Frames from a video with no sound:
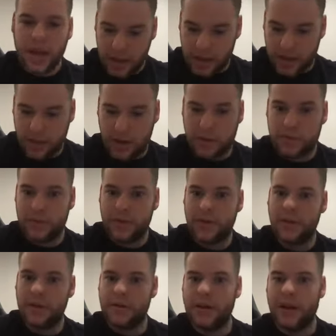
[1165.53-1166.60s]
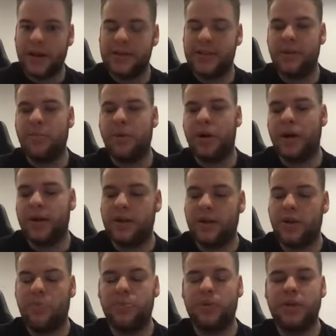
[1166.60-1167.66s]
and I'm going to like simulate the
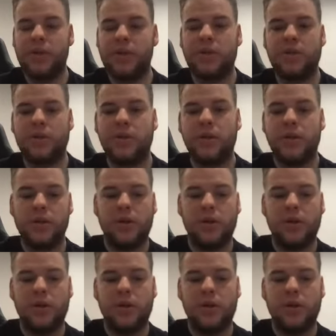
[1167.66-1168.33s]
competition.